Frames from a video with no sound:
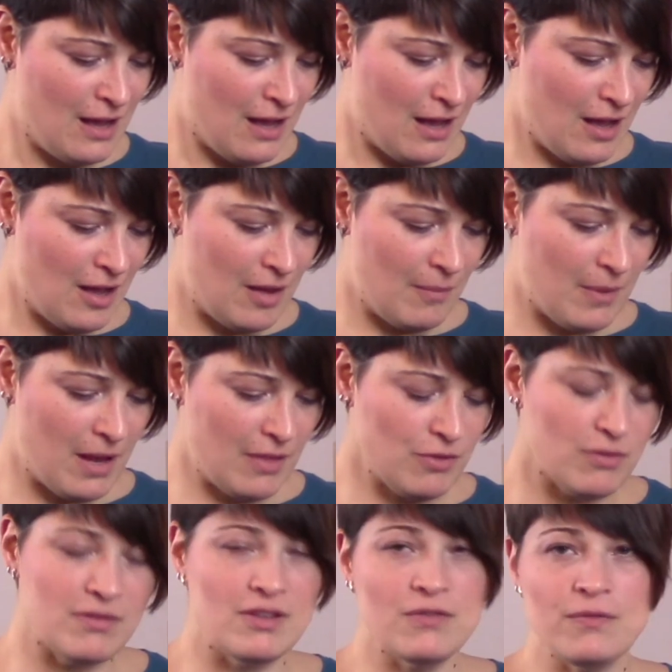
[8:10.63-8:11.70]
And
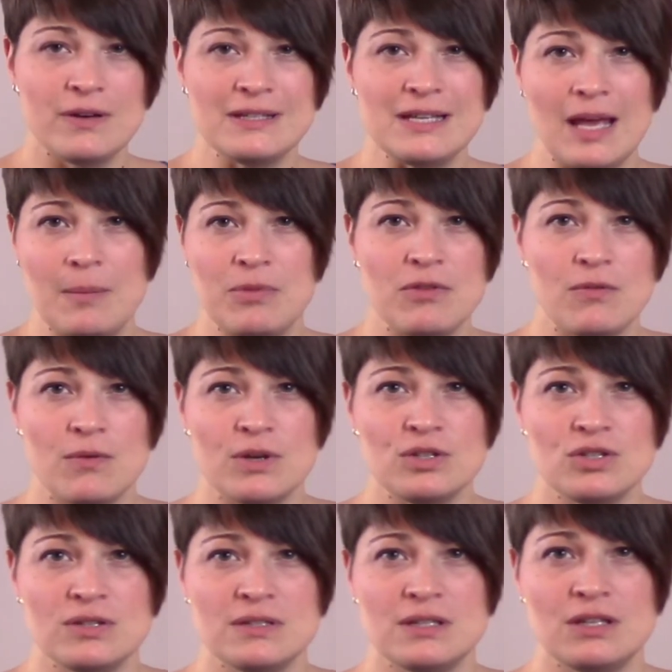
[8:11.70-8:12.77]
there's different types of
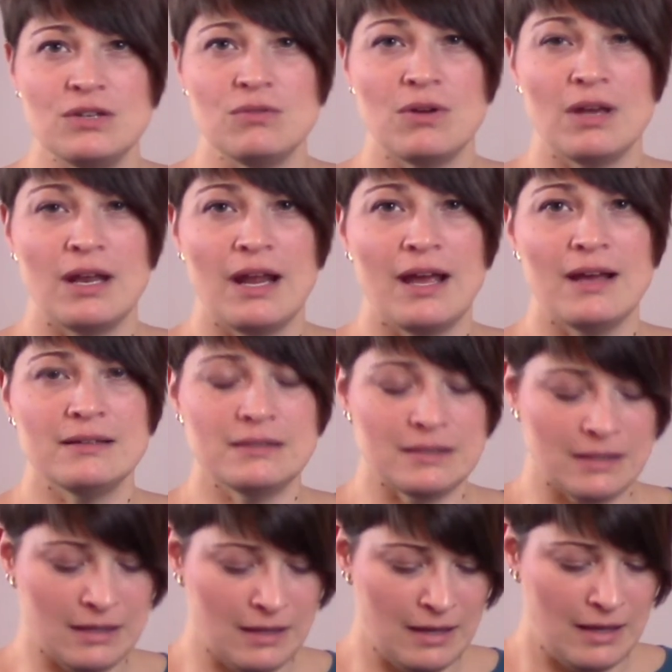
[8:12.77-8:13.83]
questions that you can
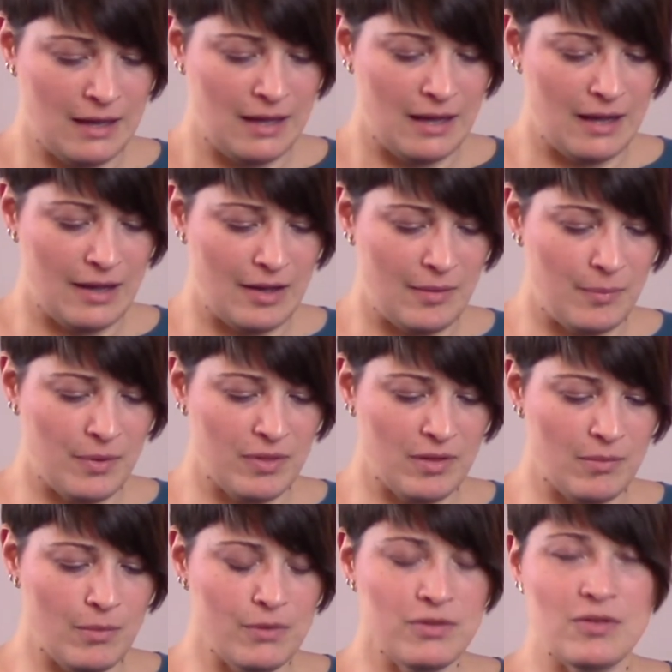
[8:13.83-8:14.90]
ask. But
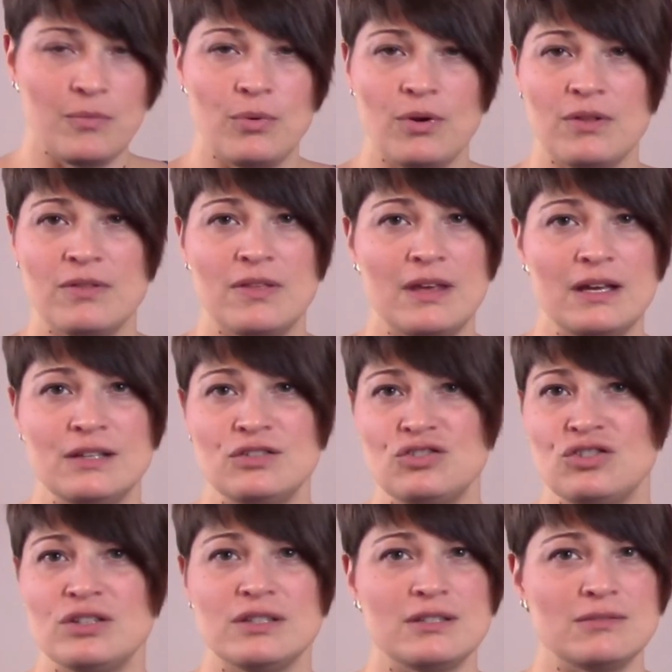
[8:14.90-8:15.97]
the most important thing is
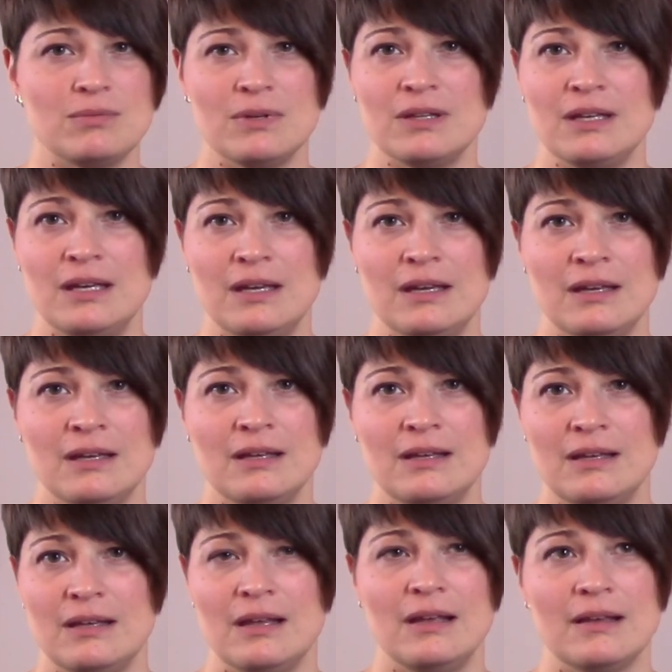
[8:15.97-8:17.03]
just really
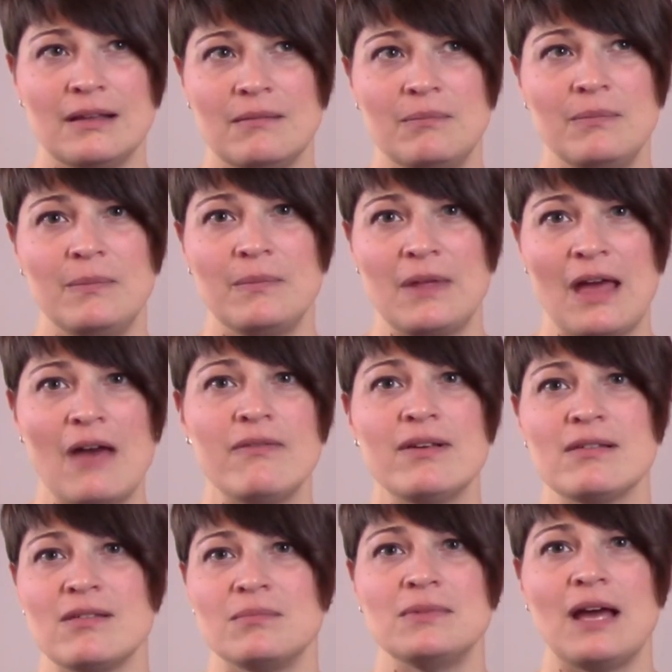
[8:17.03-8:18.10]

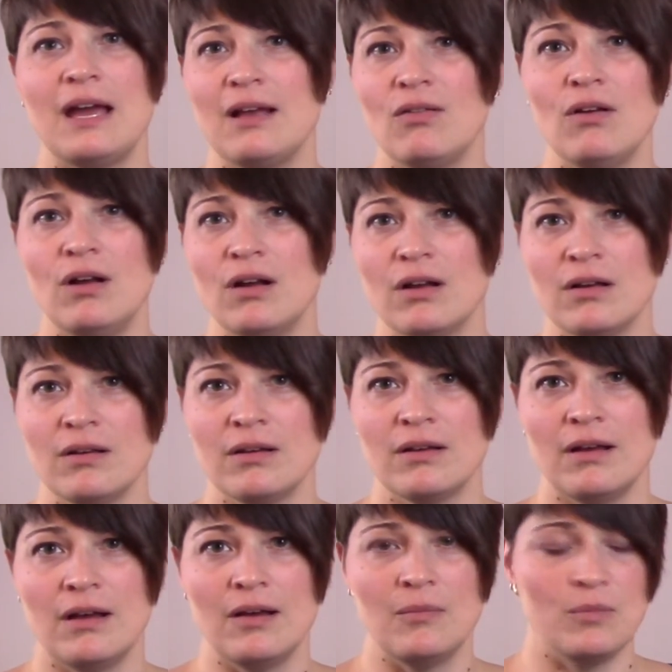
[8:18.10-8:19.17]
having some dialogue
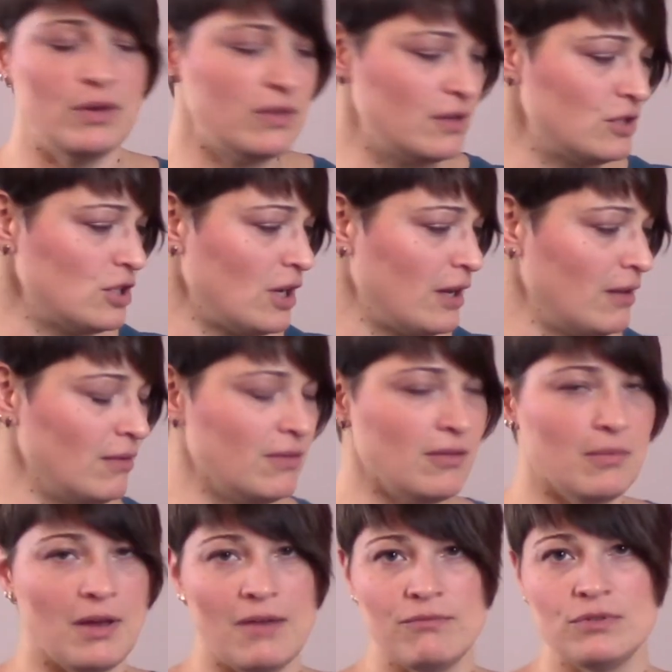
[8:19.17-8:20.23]
with the child,
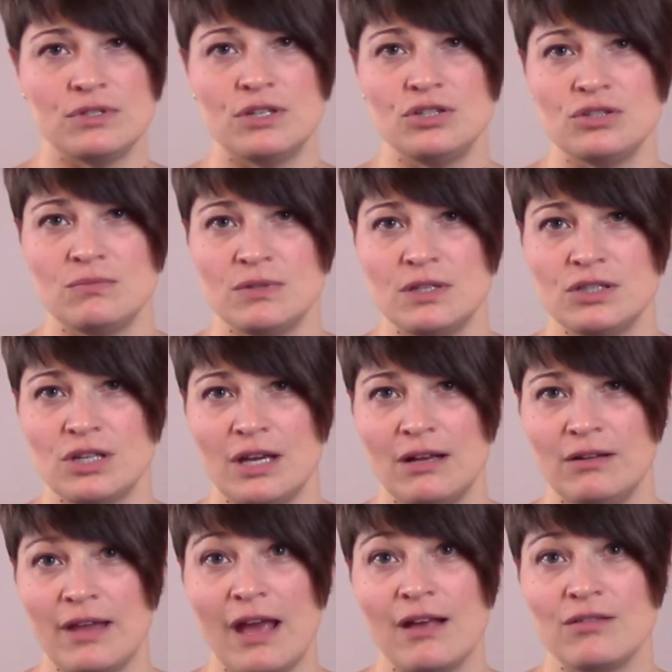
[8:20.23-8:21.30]
some conversation with the
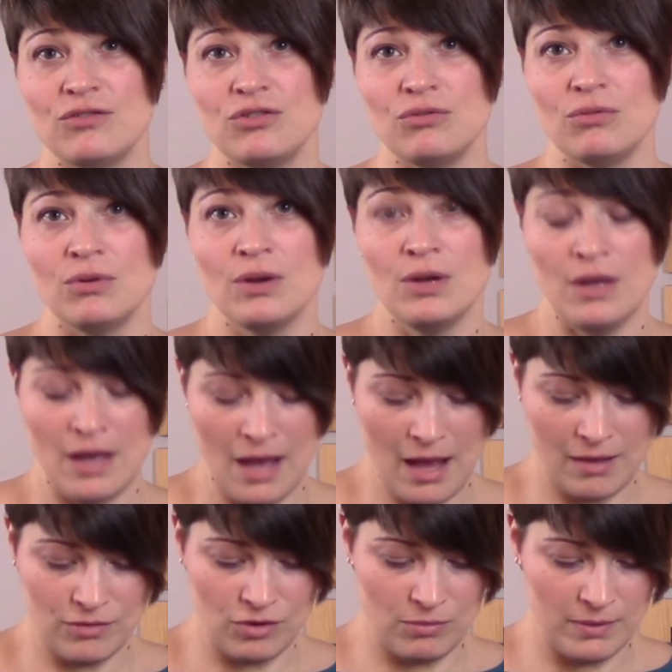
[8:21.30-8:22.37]
child as you
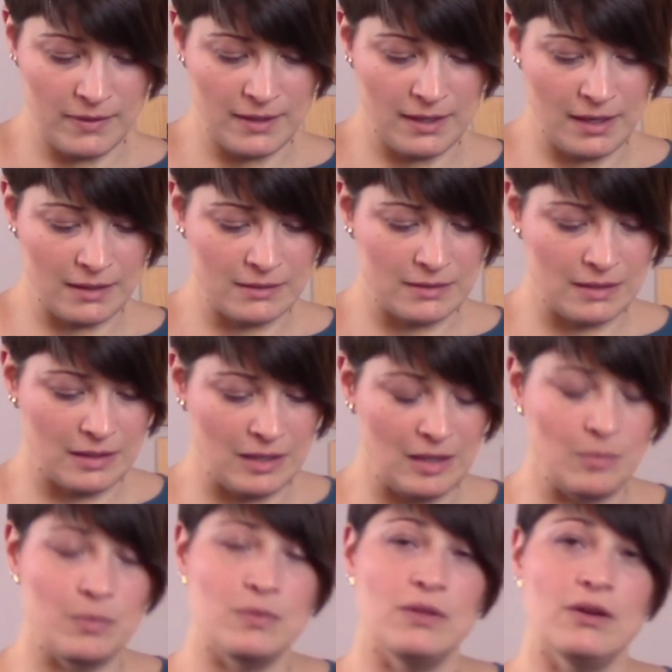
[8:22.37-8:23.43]
read the text to
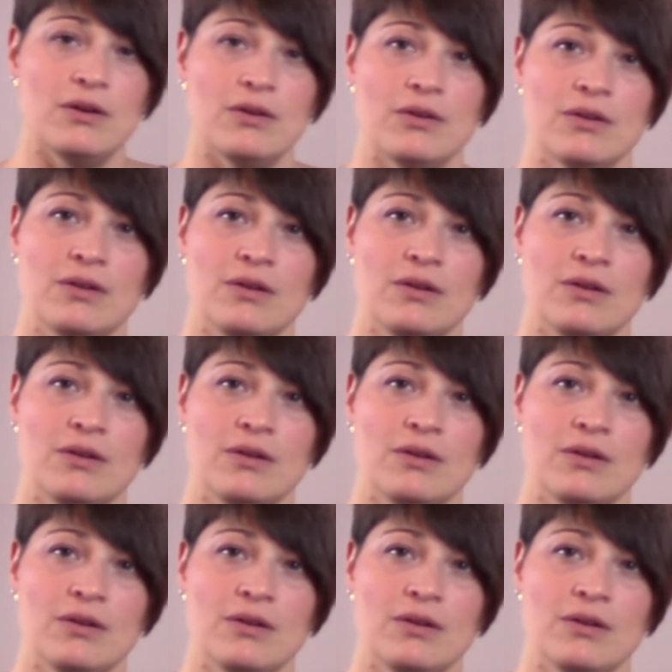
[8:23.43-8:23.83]
keep their